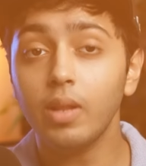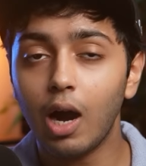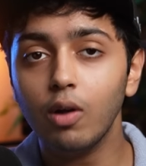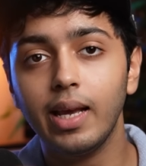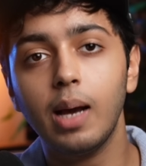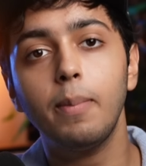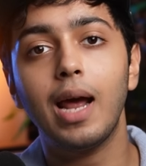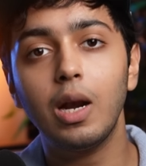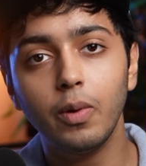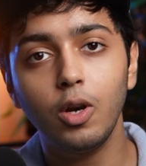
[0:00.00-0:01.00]
how their
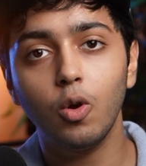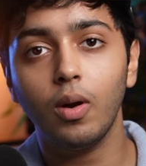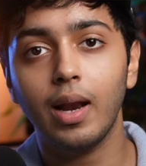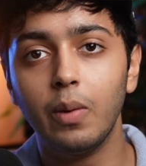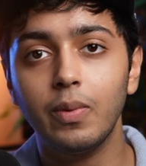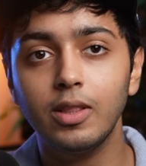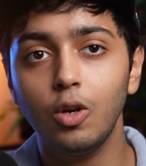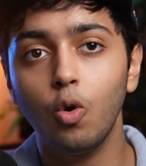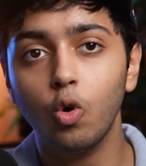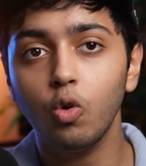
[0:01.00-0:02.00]
brand will look like with the
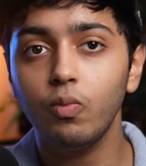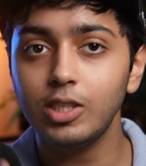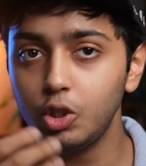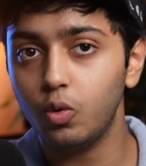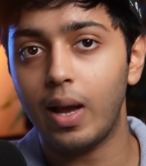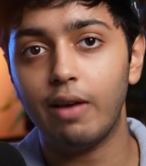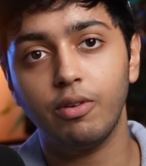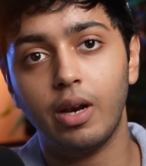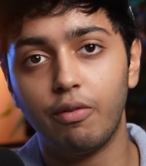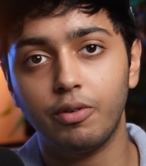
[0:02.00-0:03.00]
logo which you
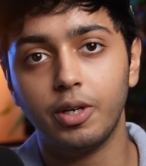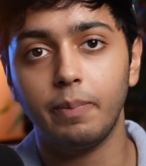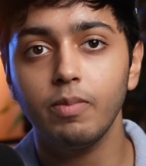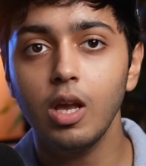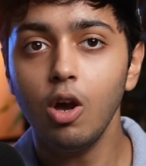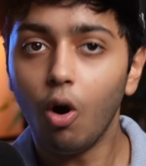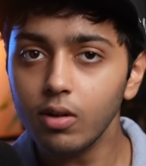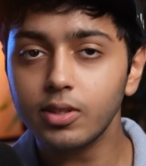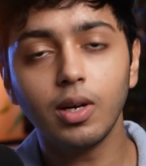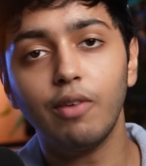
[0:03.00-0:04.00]
have crafted.
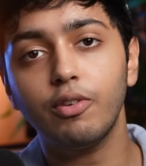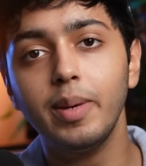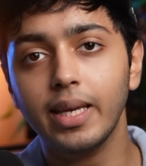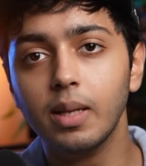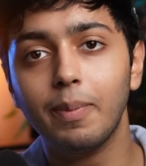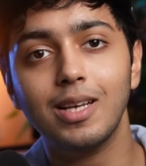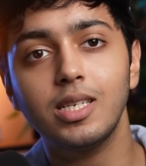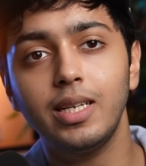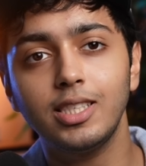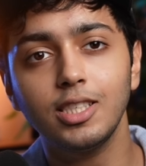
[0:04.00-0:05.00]
Also, after making the
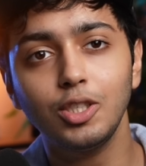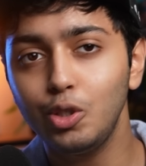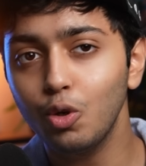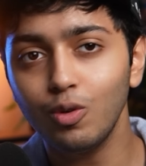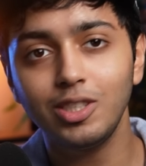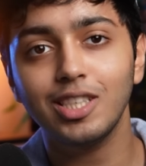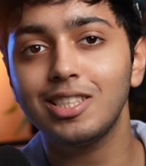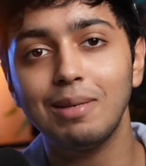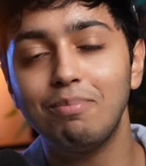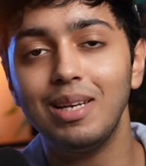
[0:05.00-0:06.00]
presentation, don't just
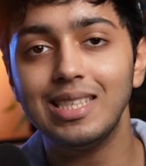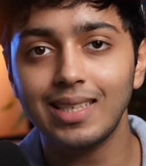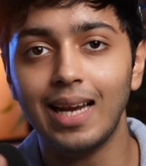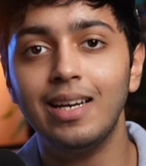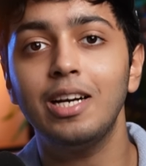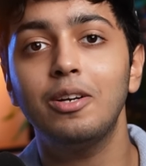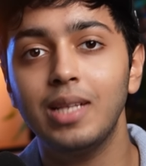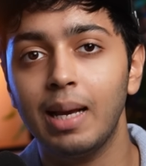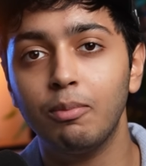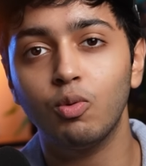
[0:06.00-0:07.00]
simply send it to
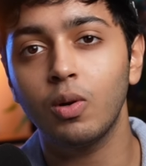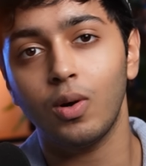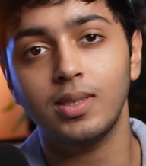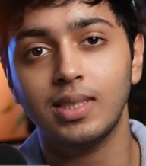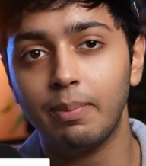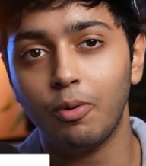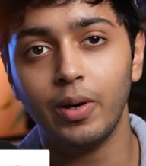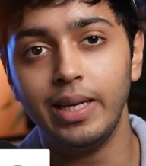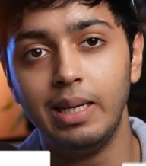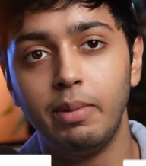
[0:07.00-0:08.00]
them over WhatsApp
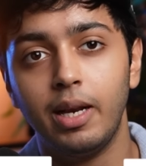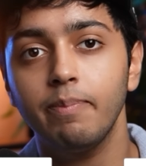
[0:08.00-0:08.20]
or email.